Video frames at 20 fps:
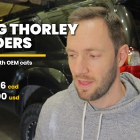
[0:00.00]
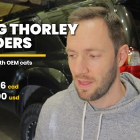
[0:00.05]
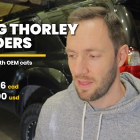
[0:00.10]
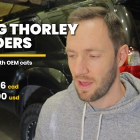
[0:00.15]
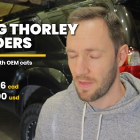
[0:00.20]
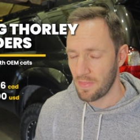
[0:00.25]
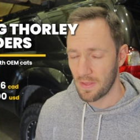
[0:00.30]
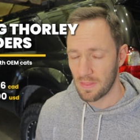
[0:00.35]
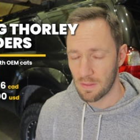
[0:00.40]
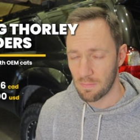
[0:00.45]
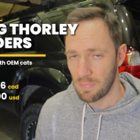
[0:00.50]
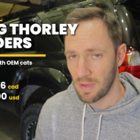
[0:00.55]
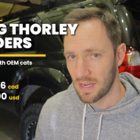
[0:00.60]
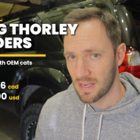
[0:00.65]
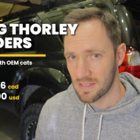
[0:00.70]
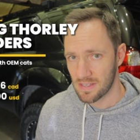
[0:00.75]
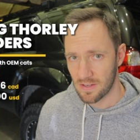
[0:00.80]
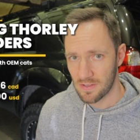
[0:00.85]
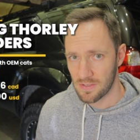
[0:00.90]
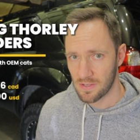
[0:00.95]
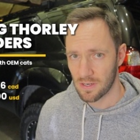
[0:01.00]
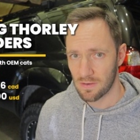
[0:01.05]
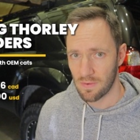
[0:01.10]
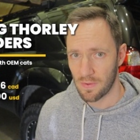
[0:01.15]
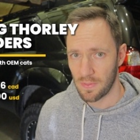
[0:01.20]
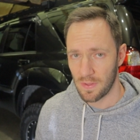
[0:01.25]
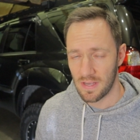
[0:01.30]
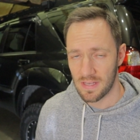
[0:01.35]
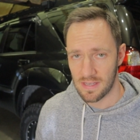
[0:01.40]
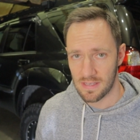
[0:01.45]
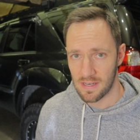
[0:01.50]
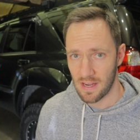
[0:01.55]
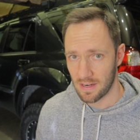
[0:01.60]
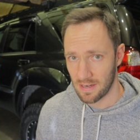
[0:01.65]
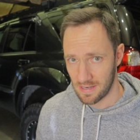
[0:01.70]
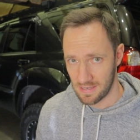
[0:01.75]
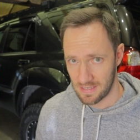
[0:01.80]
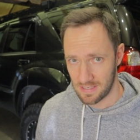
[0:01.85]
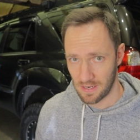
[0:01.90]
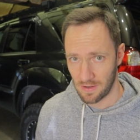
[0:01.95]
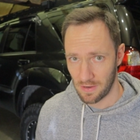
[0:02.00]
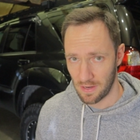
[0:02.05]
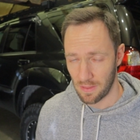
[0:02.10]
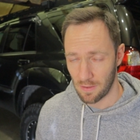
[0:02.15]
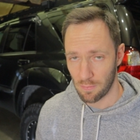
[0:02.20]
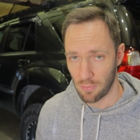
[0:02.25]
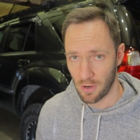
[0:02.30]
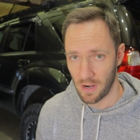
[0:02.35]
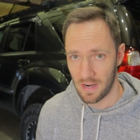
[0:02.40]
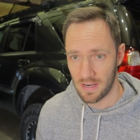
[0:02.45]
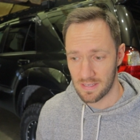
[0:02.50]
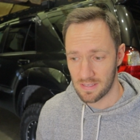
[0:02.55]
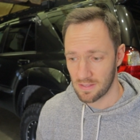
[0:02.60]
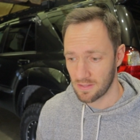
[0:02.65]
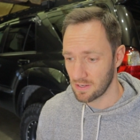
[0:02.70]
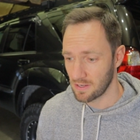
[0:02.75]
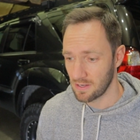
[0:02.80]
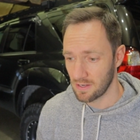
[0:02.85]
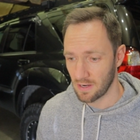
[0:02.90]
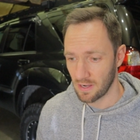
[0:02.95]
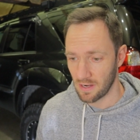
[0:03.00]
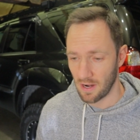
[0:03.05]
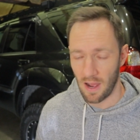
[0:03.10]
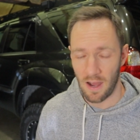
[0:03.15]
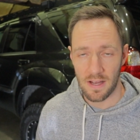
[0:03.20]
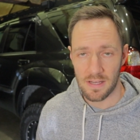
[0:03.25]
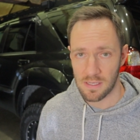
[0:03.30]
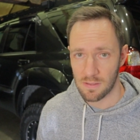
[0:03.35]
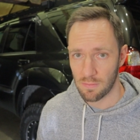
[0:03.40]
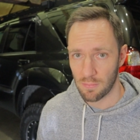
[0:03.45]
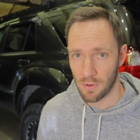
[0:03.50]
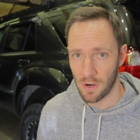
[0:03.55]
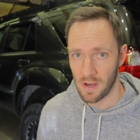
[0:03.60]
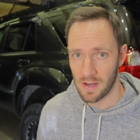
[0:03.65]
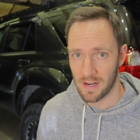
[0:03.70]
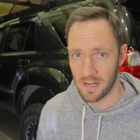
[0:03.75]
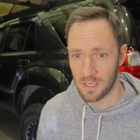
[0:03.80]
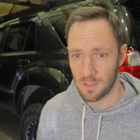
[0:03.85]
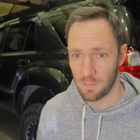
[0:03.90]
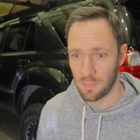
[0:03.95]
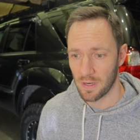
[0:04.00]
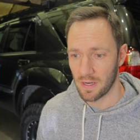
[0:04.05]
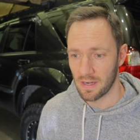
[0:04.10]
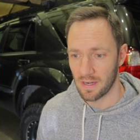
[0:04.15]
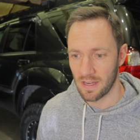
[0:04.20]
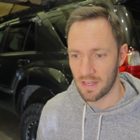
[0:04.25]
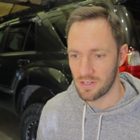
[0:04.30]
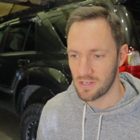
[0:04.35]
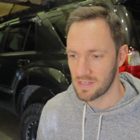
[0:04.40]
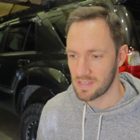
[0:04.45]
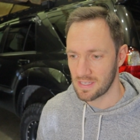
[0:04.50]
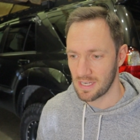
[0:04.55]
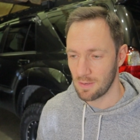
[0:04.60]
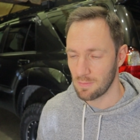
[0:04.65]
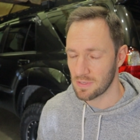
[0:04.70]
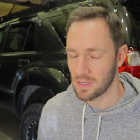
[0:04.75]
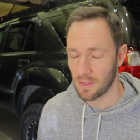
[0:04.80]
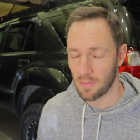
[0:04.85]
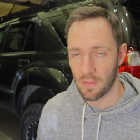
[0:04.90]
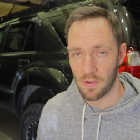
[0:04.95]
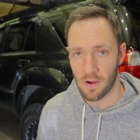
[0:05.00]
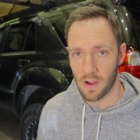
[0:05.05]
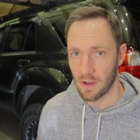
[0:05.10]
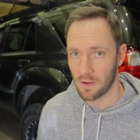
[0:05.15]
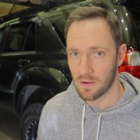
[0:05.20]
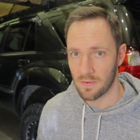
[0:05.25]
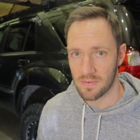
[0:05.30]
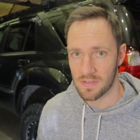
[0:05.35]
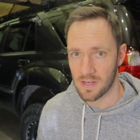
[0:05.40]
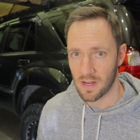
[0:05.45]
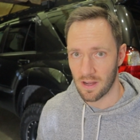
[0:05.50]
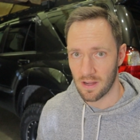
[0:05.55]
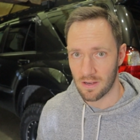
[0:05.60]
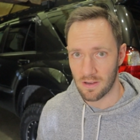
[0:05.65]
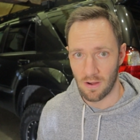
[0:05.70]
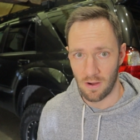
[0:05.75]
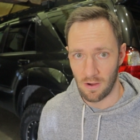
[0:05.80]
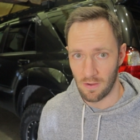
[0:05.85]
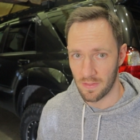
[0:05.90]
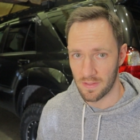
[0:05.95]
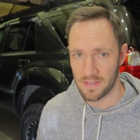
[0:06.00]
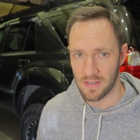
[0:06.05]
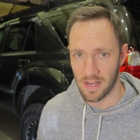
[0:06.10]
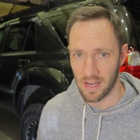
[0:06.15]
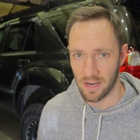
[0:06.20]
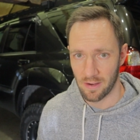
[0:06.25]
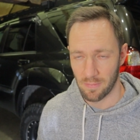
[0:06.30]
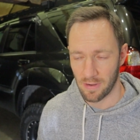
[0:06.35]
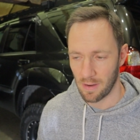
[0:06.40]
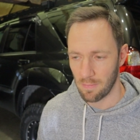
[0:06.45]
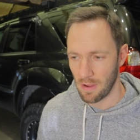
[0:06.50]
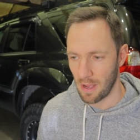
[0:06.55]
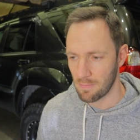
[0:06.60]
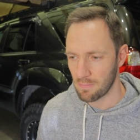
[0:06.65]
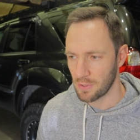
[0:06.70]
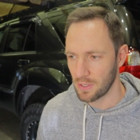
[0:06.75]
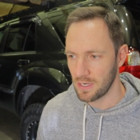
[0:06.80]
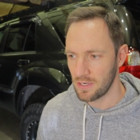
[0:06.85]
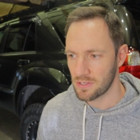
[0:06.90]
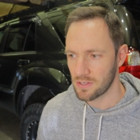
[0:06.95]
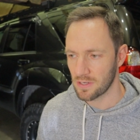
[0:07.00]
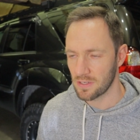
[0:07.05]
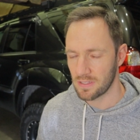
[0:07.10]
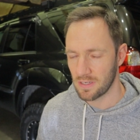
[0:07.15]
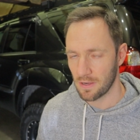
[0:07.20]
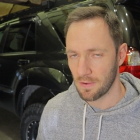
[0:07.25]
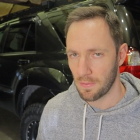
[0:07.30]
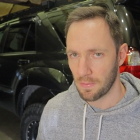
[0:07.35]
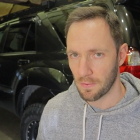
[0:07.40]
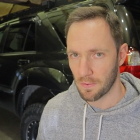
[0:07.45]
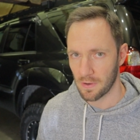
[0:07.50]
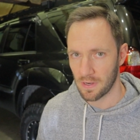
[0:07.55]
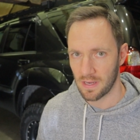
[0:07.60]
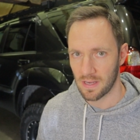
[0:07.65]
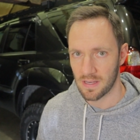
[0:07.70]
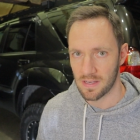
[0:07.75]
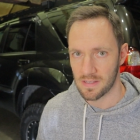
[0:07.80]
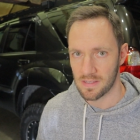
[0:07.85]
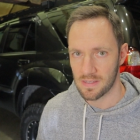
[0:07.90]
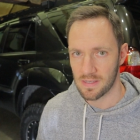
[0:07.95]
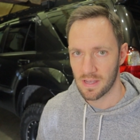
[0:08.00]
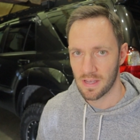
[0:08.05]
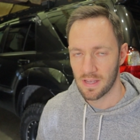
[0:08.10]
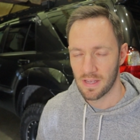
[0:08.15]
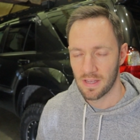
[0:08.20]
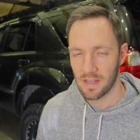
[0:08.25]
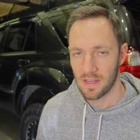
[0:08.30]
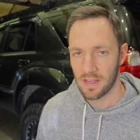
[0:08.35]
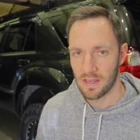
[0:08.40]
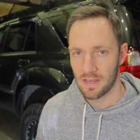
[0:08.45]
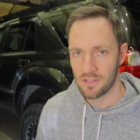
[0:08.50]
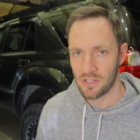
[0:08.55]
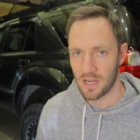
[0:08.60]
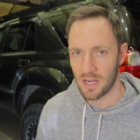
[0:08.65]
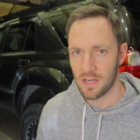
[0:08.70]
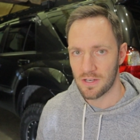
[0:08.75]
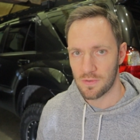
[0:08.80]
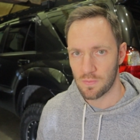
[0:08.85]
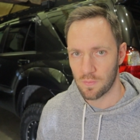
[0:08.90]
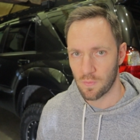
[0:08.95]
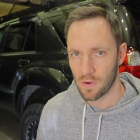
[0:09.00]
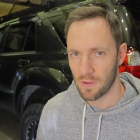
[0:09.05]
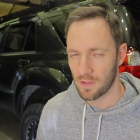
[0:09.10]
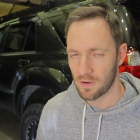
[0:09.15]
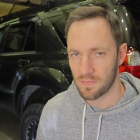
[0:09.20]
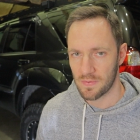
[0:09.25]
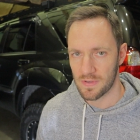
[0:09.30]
I think the biggest concern with these is not necessarily the price. They're an awesome product, but it just seems like they're out of stock all the time. And I'm pretty sure Doug Thorley has changed where their